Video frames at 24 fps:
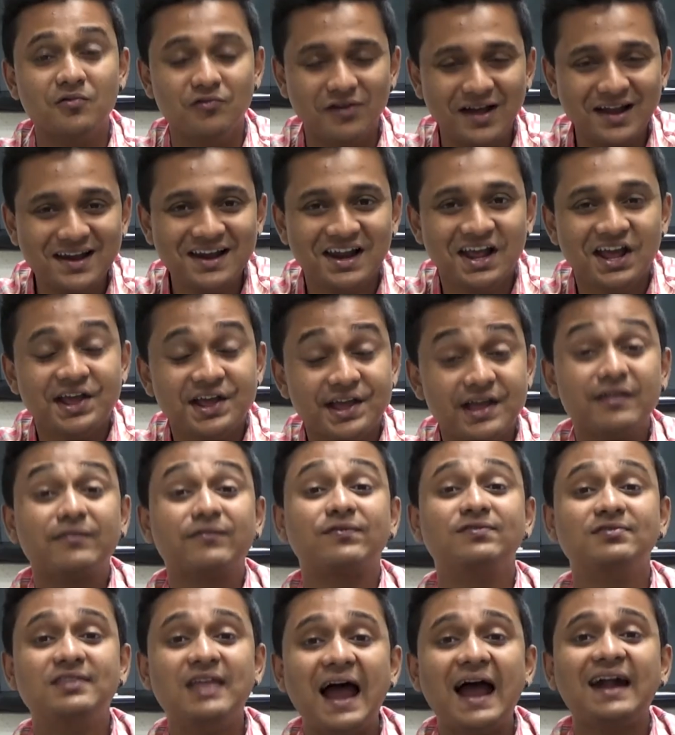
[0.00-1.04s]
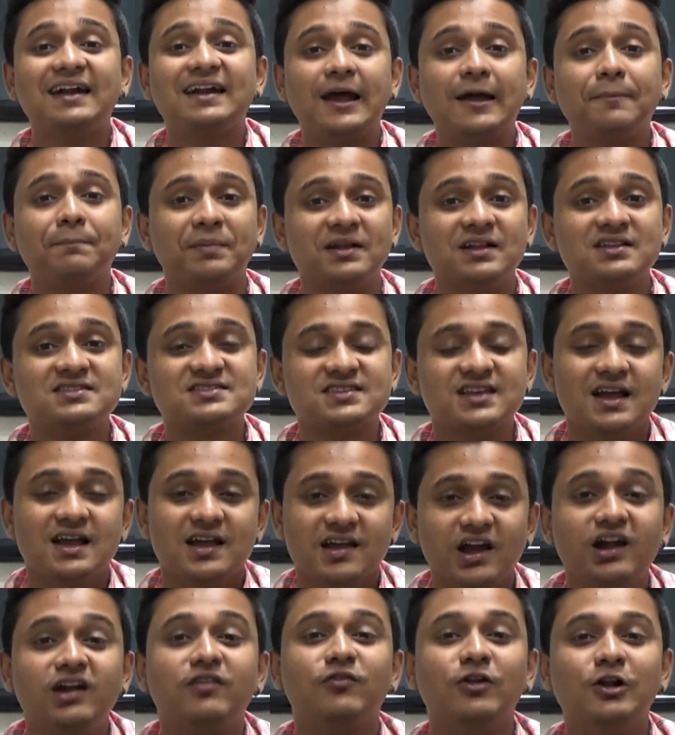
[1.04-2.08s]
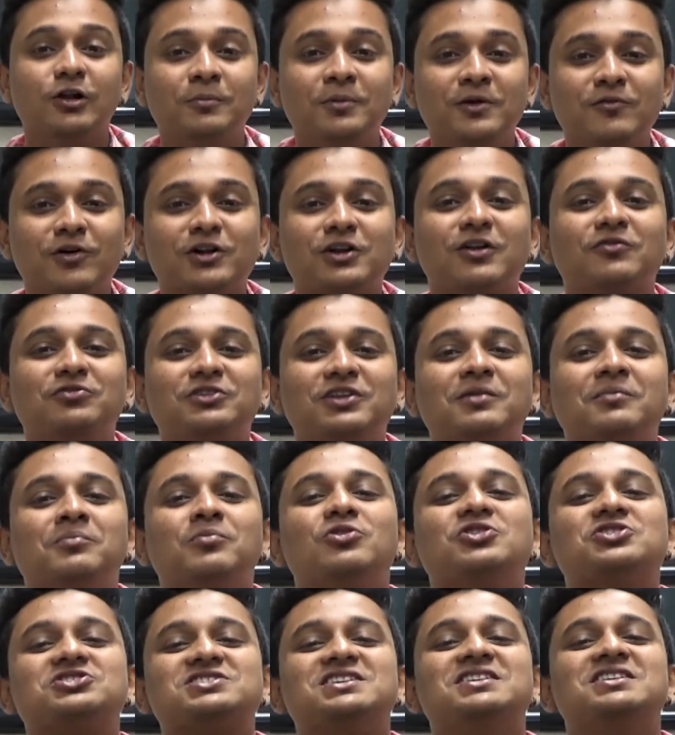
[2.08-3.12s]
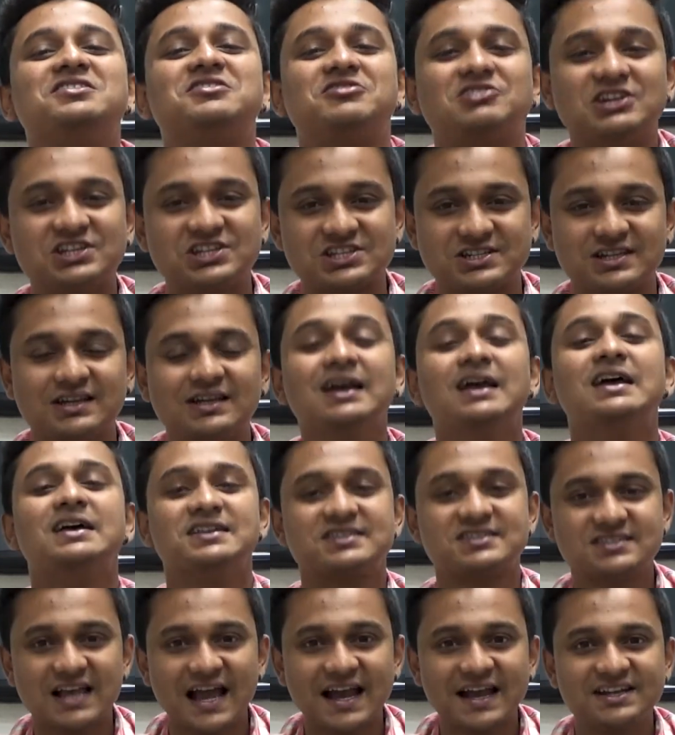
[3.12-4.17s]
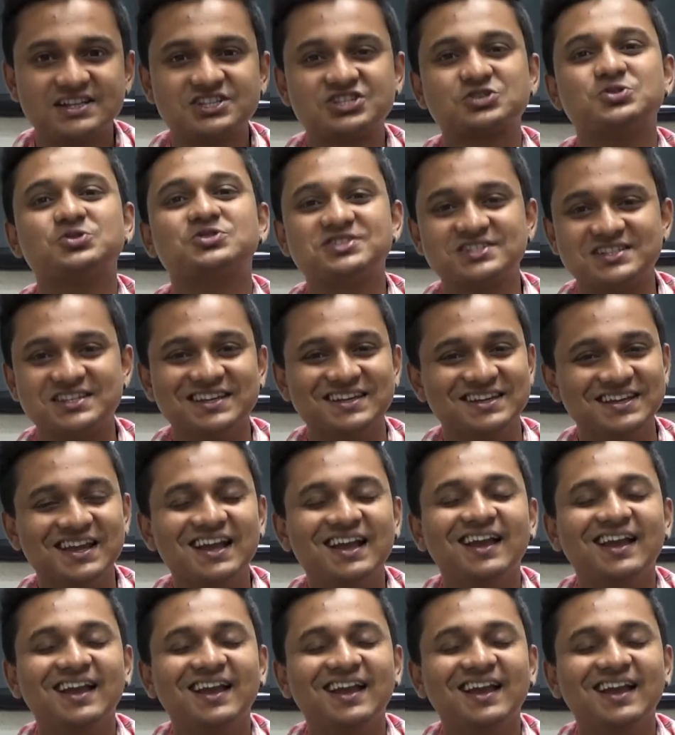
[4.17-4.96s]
Well, if that happens, it will be one of the most interesting sights to see